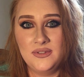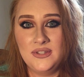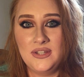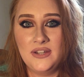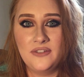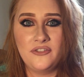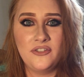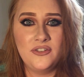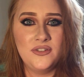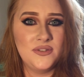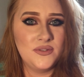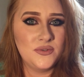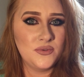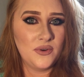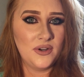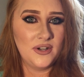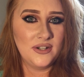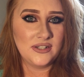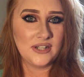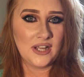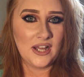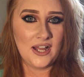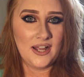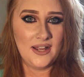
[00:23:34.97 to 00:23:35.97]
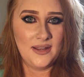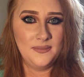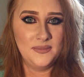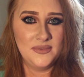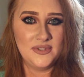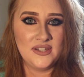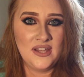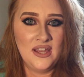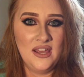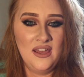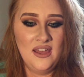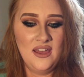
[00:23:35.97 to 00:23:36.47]
different story
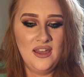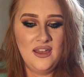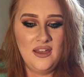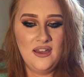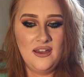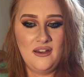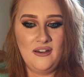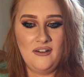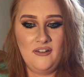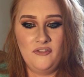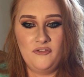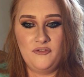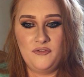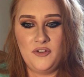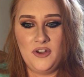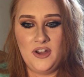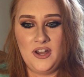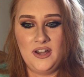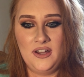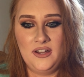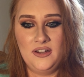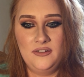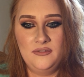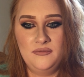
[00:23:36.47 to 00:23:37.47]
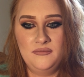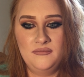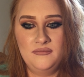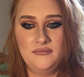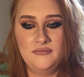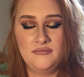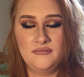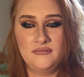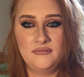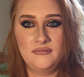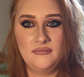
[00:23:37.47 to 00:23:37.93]
times of, um,